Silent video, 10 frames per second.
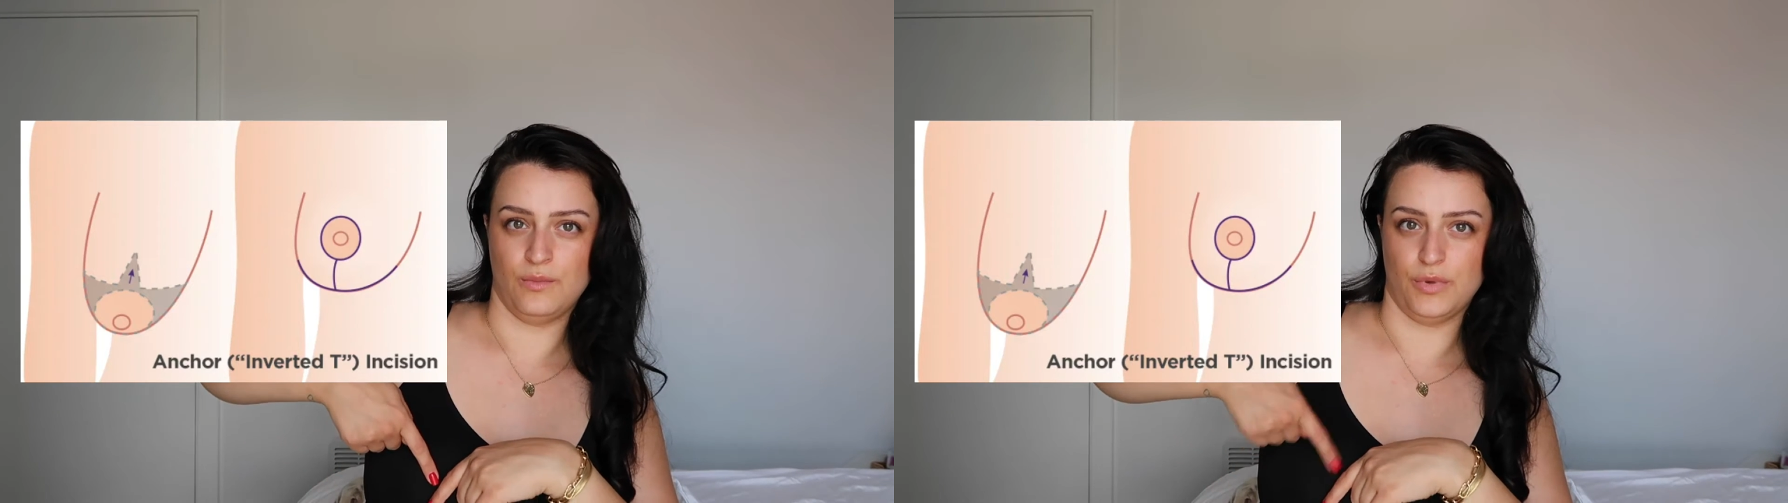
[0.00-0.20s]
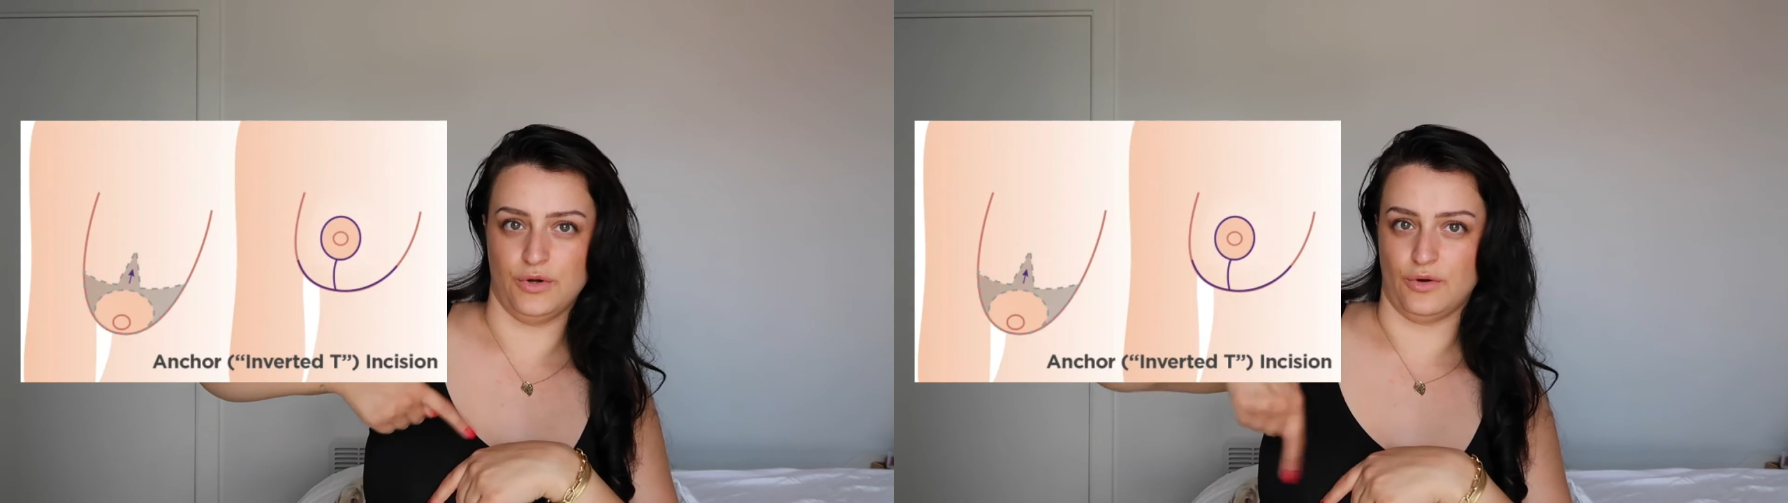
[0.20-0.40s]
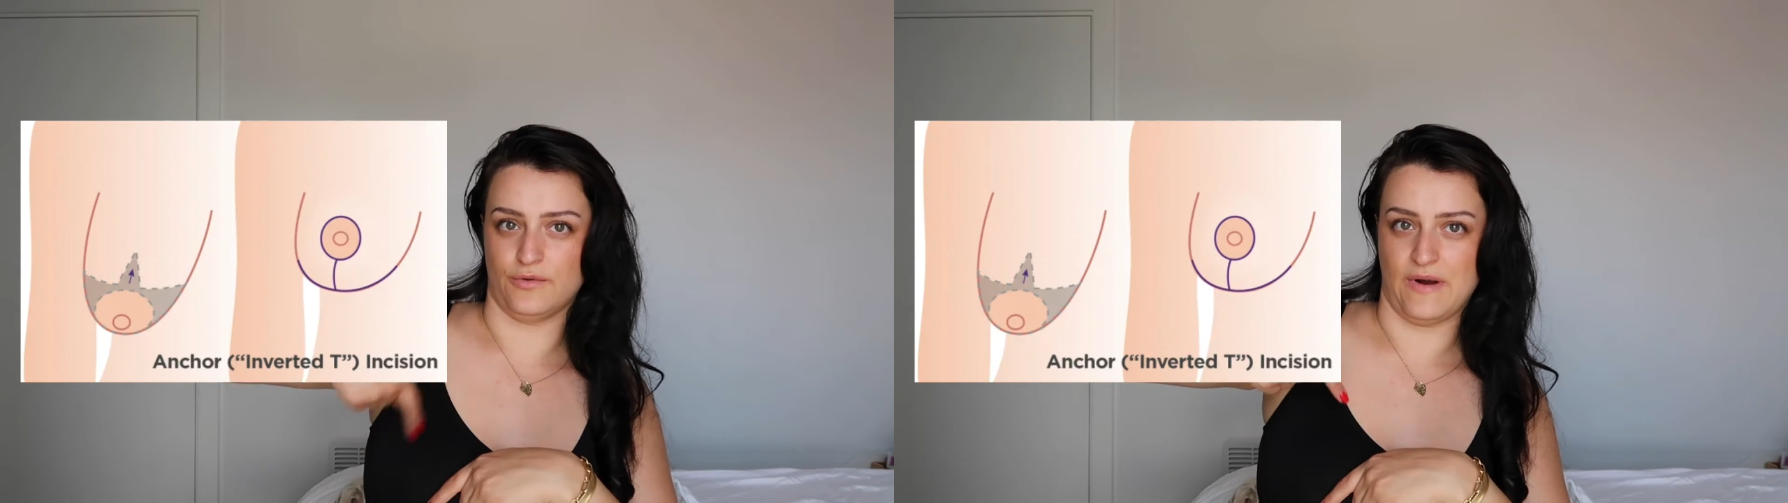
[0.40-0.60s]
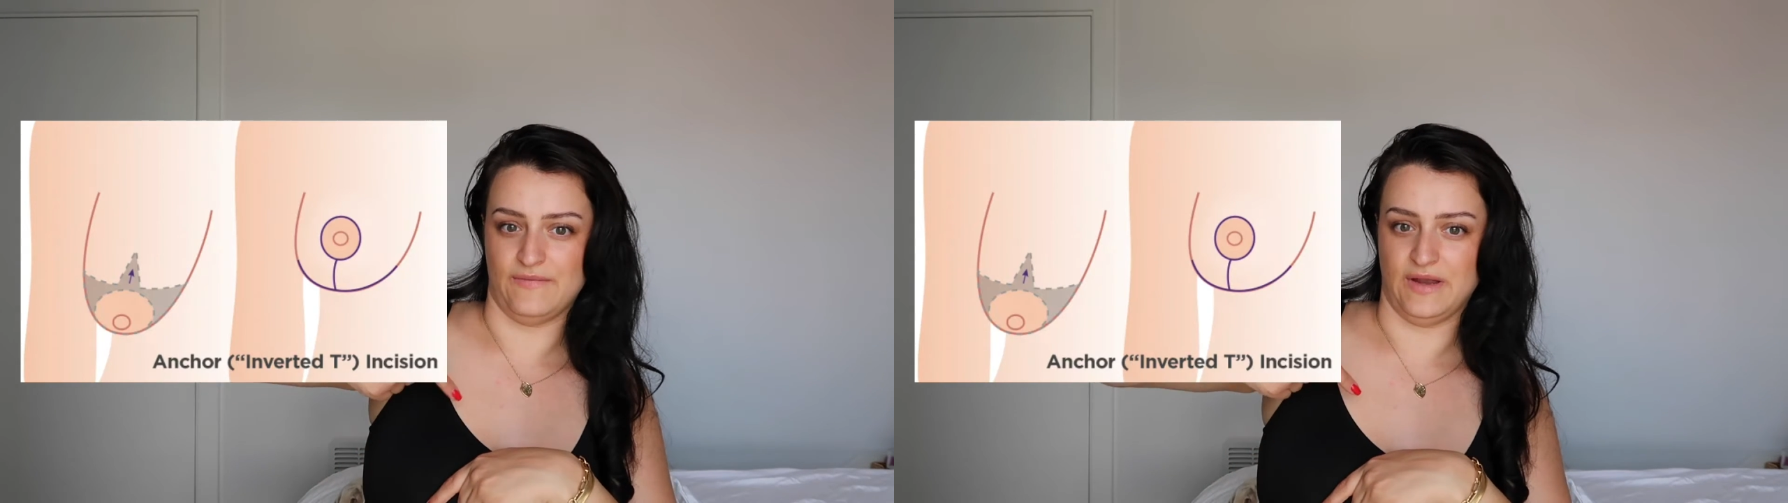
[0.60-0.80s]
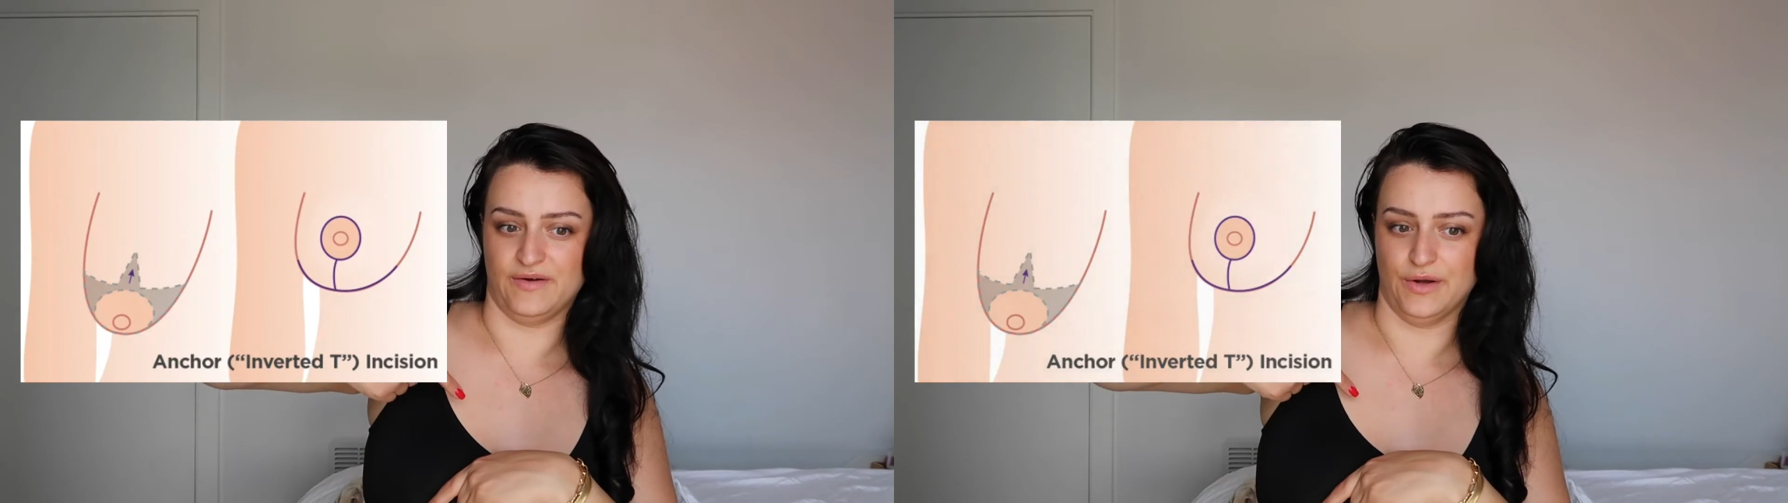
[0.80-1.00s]
but not around
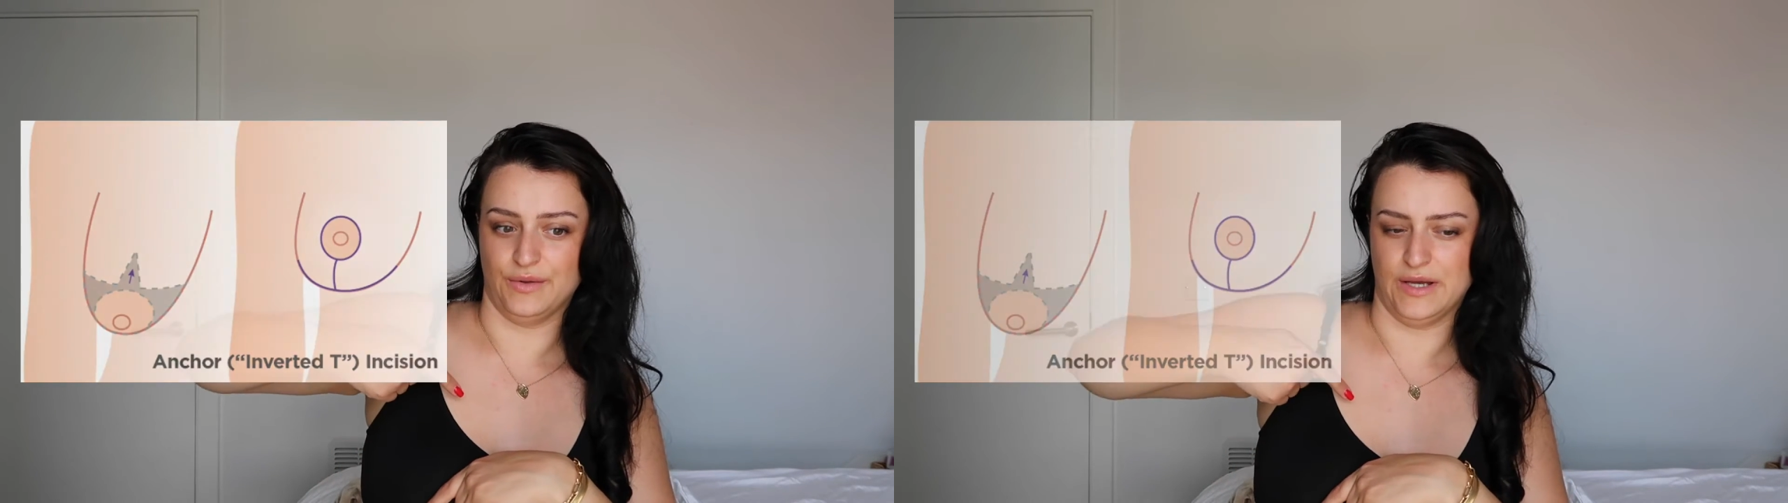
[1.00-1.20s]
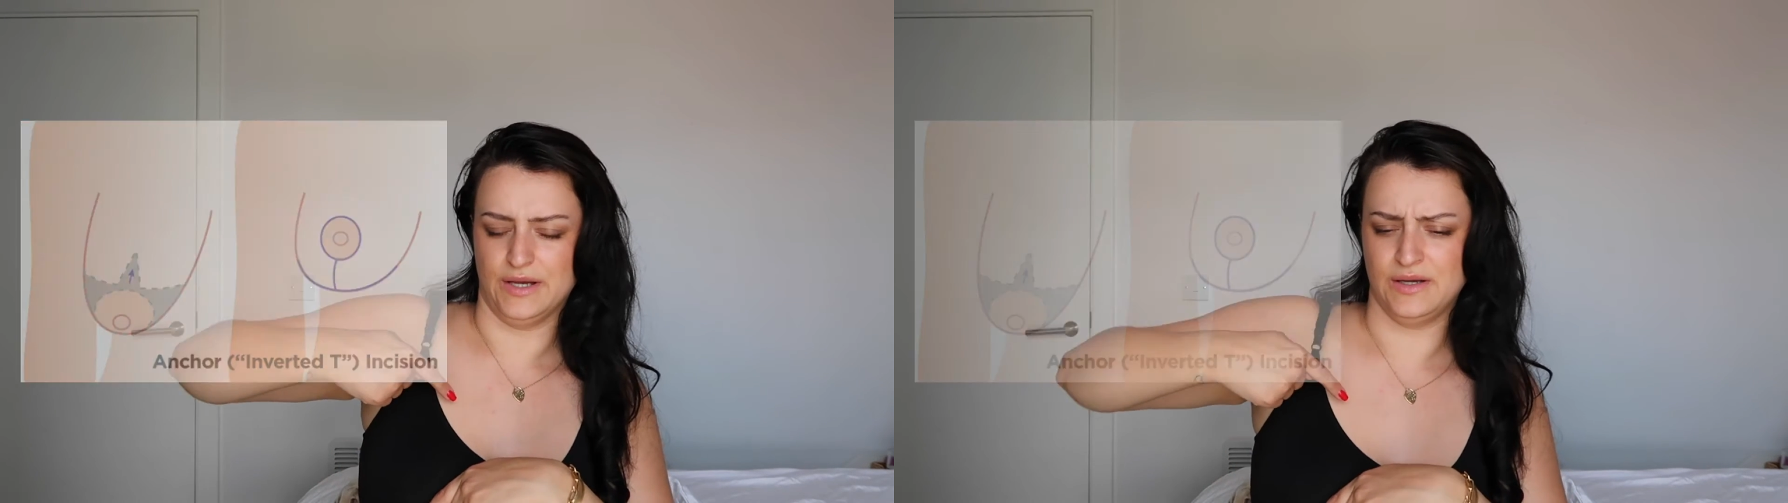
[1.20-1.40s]
the areola,